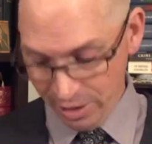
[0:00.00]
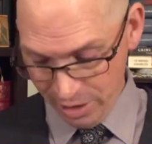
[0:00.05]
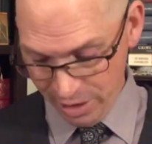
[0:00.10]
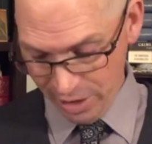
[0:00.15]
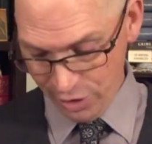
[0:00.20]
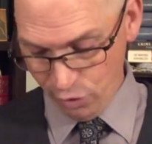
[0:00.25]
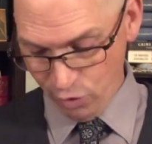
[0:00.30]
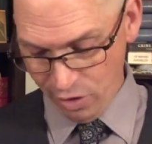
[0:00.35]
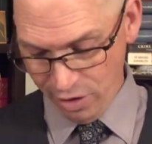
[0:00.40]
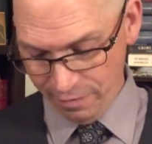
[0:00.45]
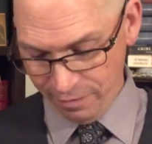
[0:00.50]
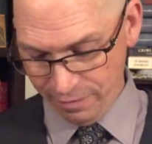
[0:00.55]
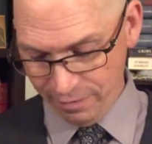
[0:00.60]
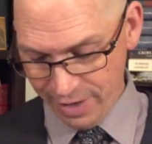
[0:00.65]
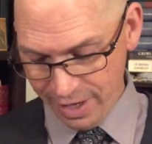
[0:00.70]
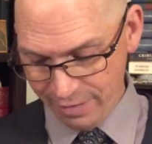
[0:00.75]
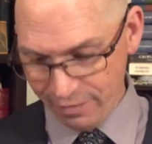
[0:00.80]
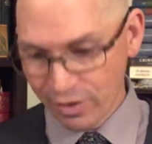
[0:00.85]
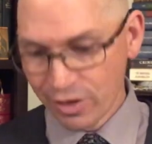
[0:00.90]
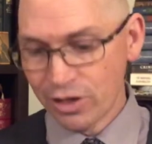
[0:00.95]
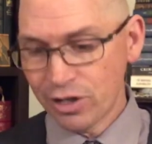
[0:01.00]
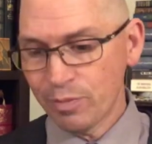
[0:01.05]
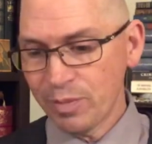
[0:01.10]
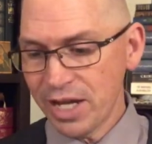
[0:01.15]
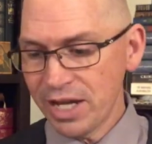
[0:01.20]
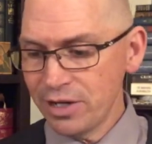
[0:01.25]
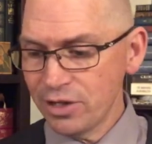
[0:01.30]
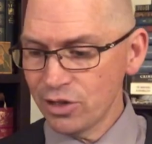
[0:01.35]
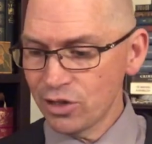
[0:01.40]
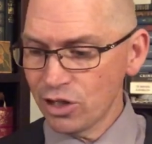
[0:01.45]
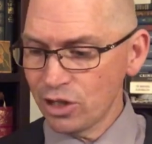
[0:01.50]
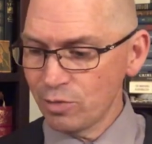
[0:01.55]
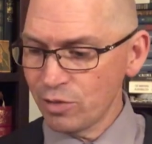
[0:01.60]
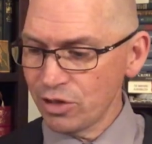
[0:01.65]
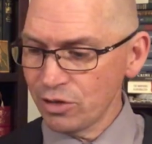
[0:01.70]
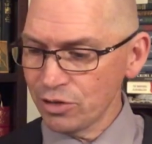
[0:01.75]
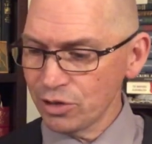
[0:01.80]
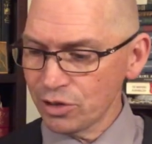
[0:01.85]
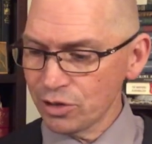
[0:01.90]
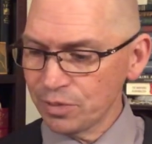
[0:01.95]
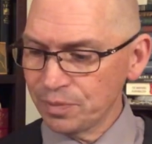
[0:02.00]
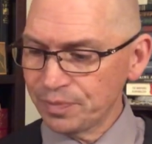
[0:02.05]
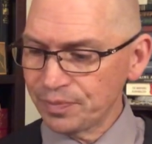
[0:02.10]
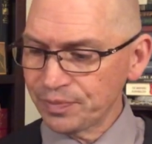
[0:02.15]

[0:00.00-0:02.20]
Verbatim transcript: is what, 500 pages almost?